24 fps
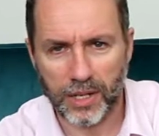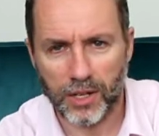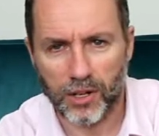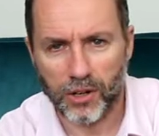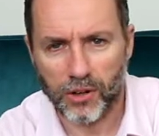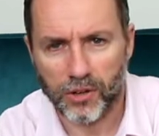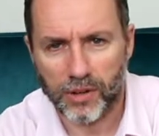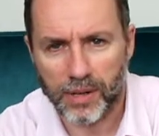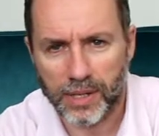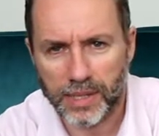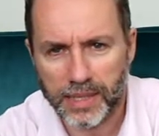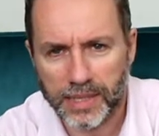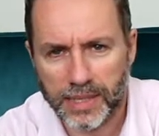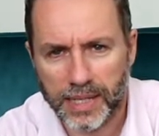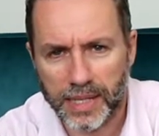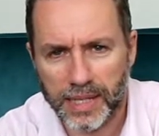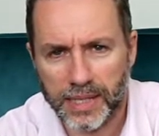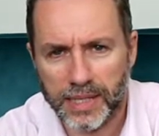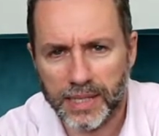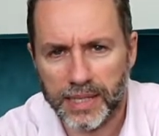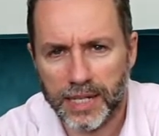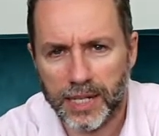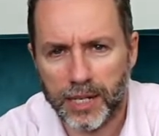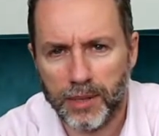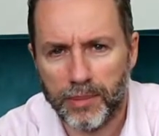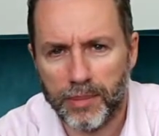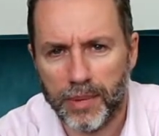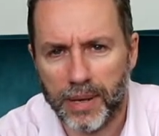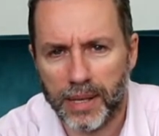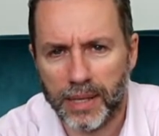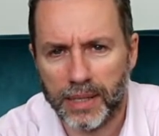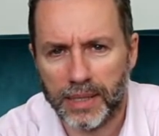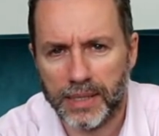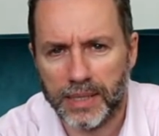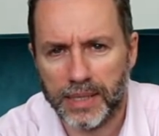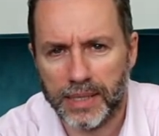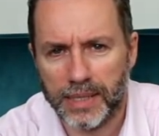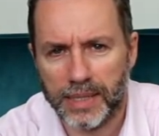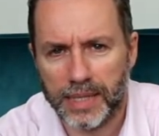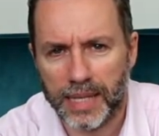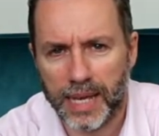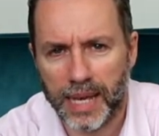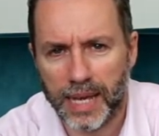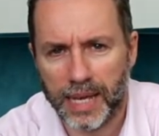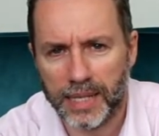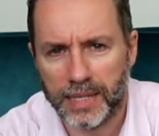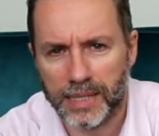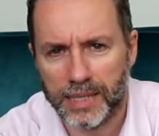Alright, send an email to
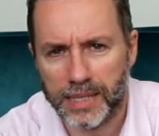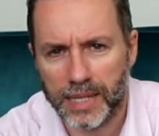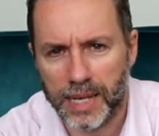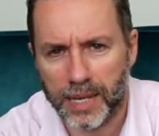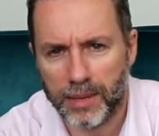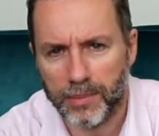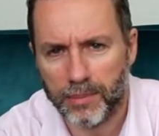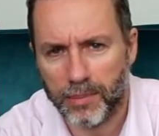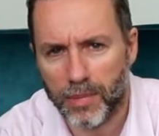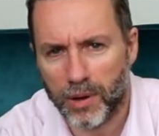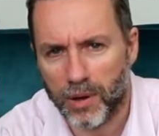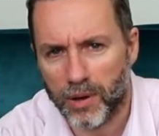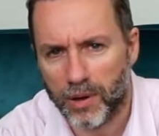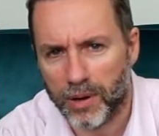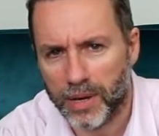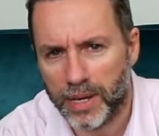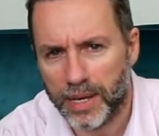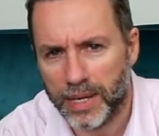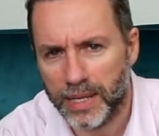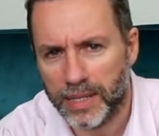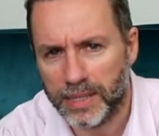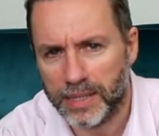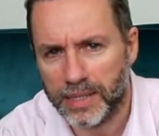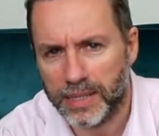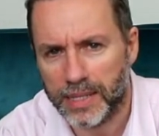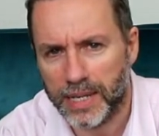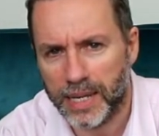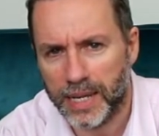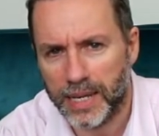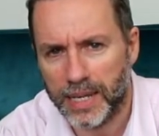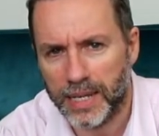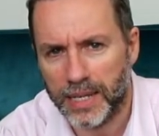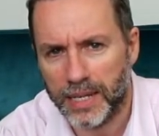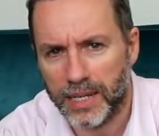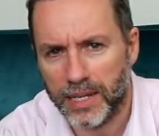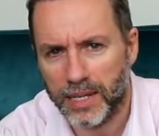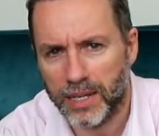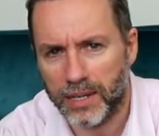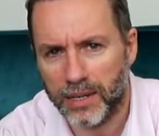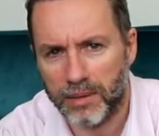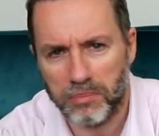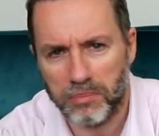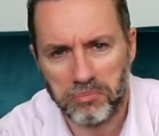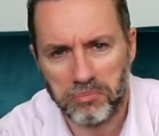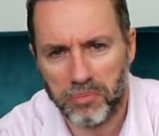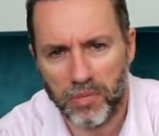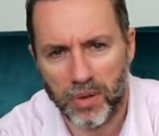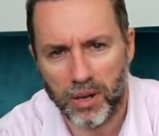that and mark it, say,
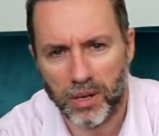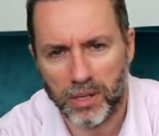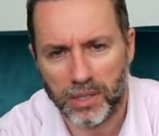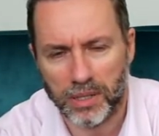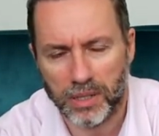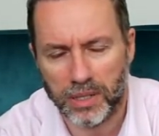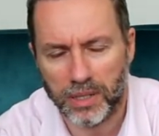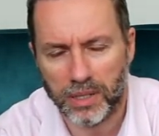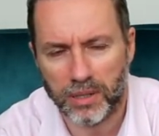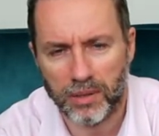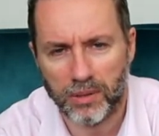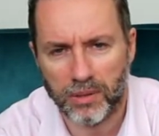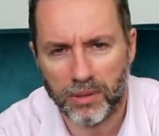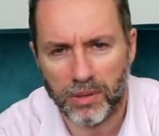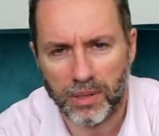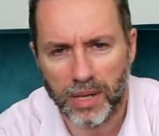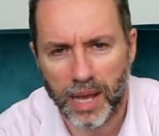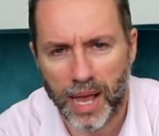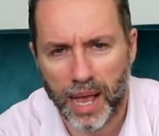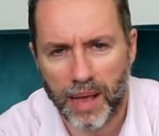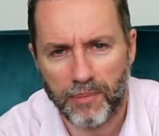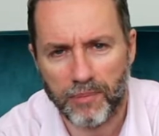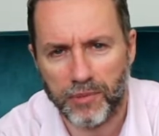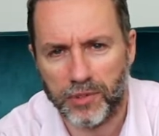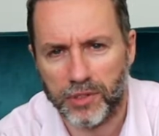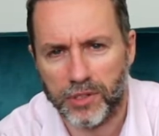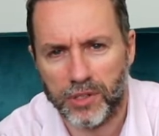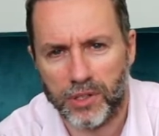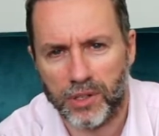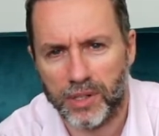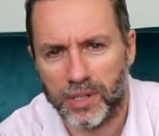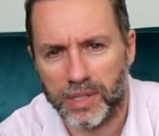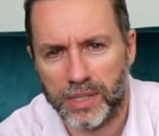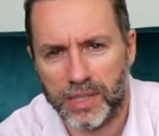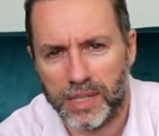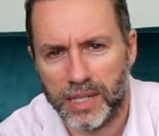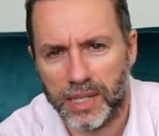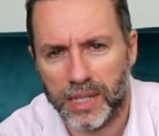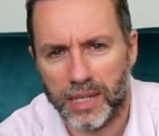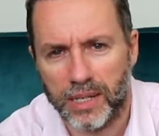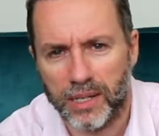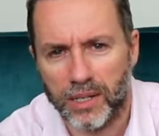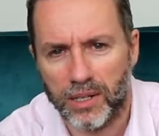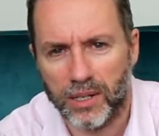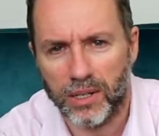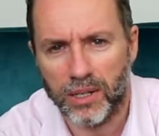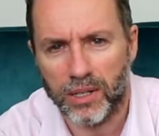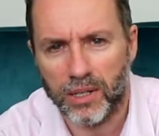I don't know, advertising
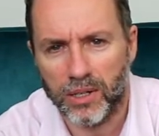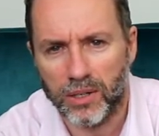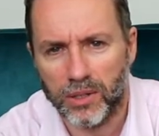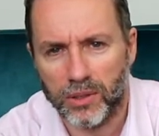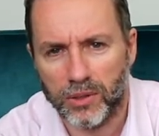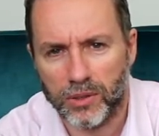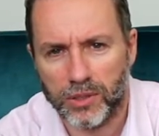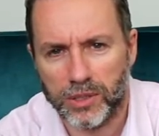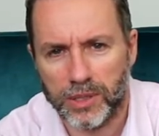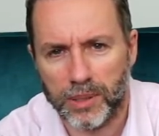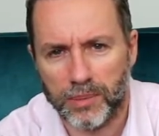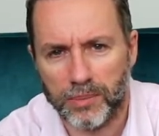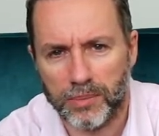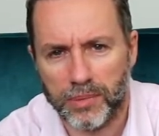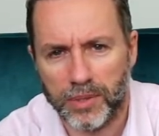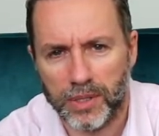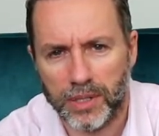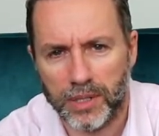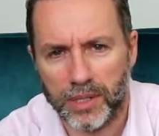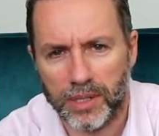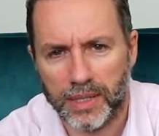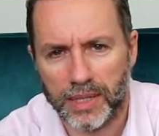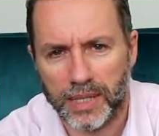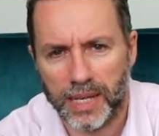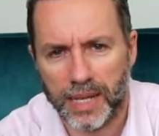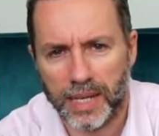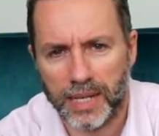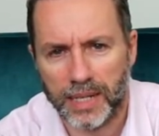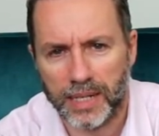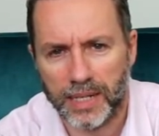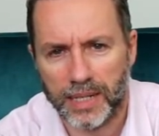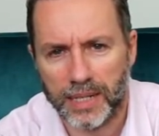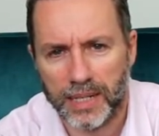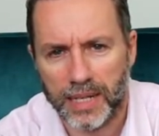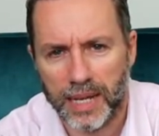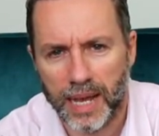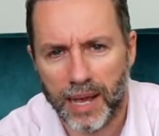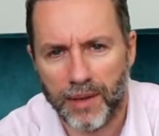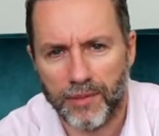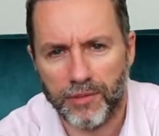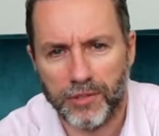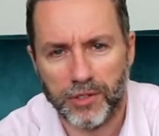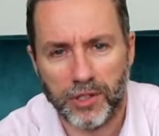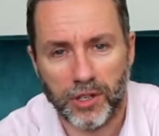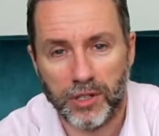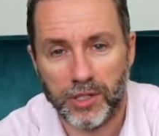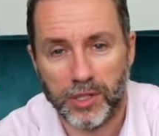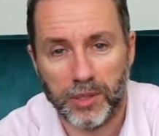or something like that.
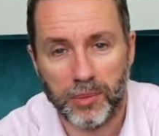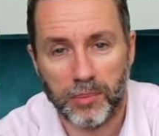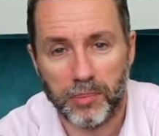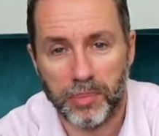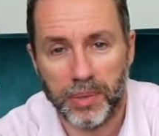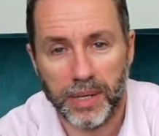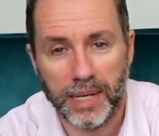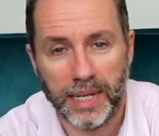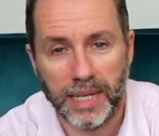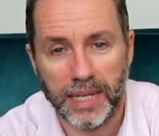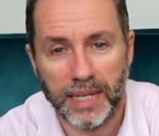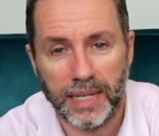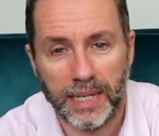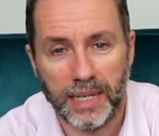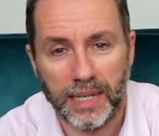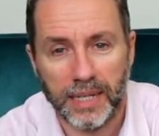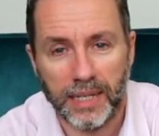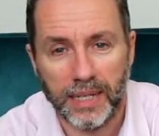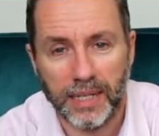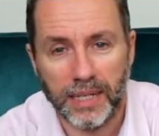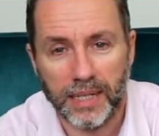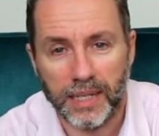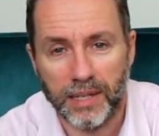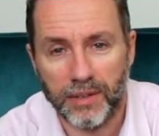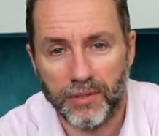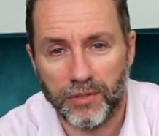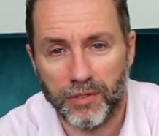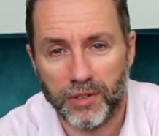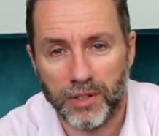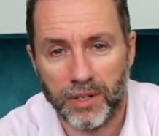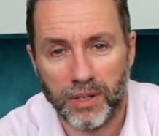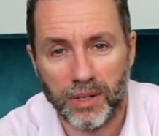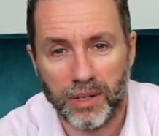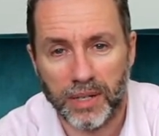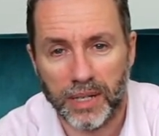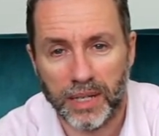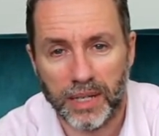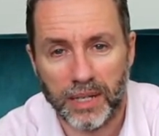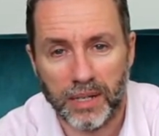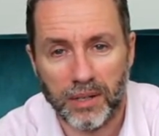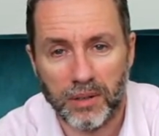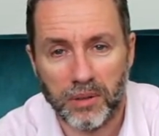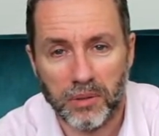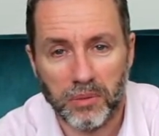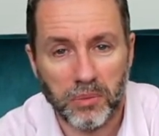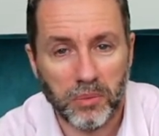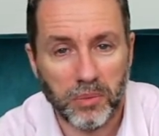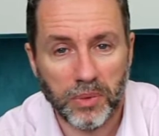Advertising plea, if you like.
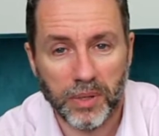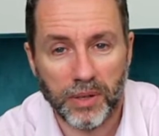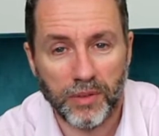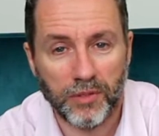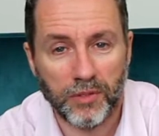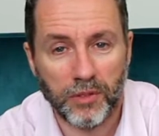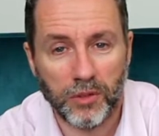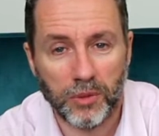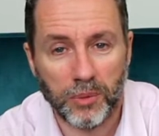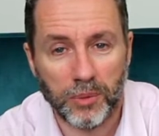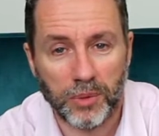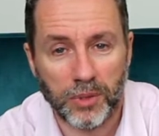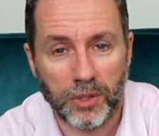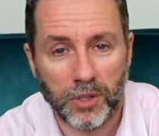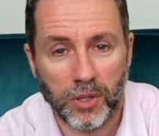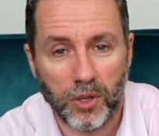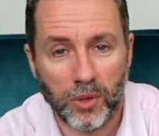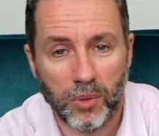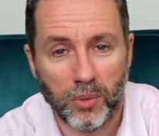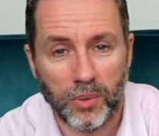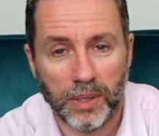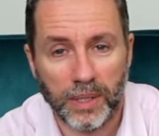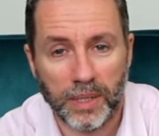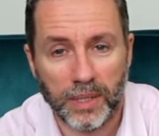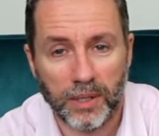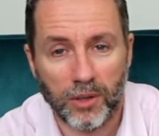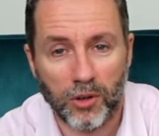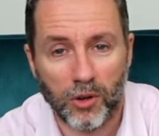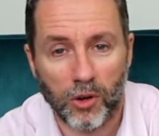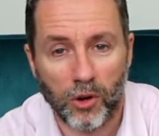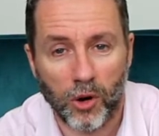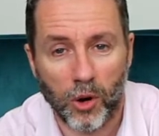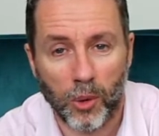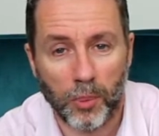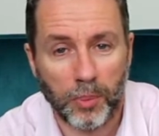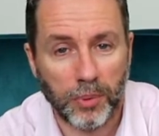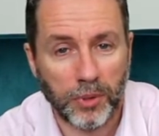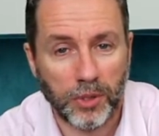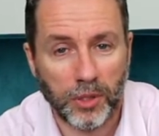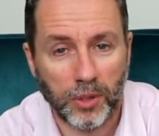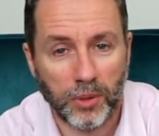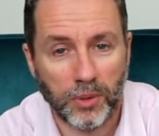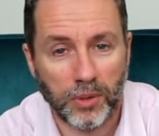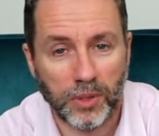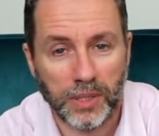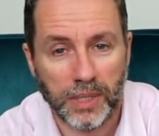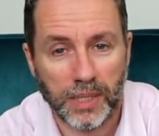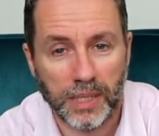Whatever you want to call it.
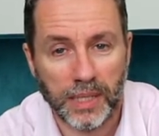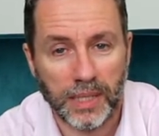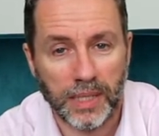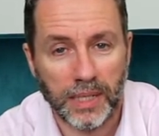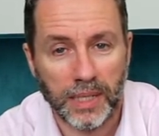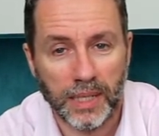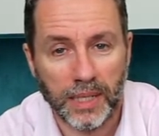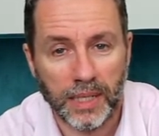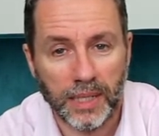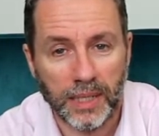Opportunity.